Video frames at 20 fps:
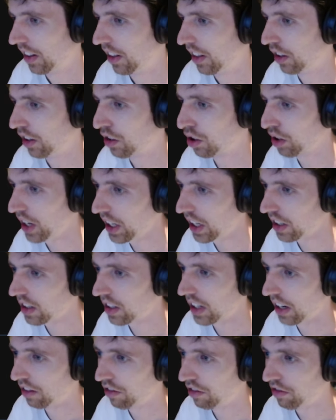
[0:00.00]
the tree
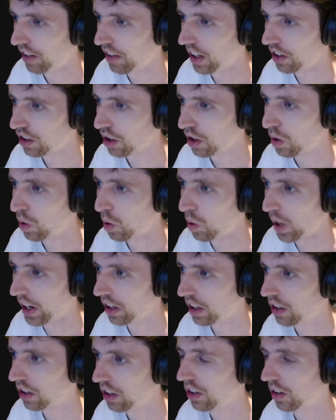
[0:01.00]
itself feels
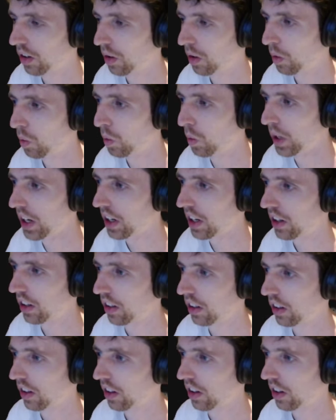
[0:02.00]
quite weak,